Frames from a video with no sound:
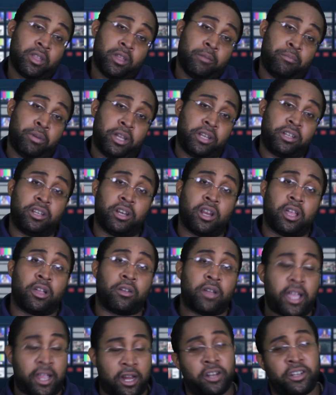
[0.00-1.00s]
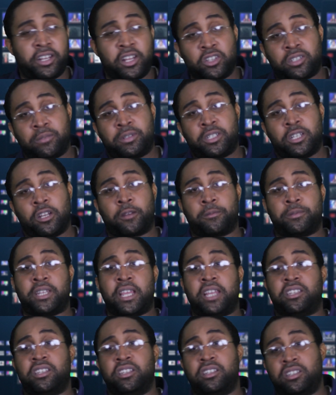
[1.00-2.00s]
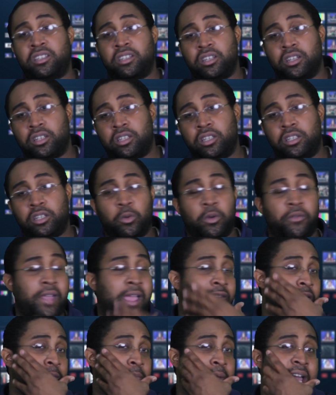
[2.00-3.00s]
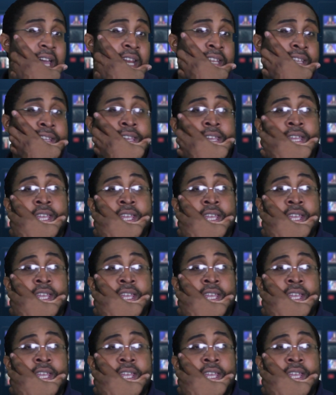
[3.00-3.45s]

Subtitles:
But you know, I heard there's some circumstances to do with everybody.